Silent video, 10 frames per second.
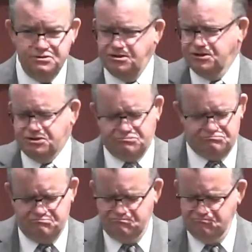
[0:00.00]
just
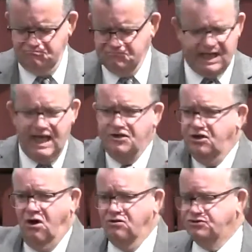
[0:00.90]
count
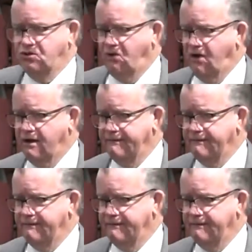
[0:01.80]
it all joy.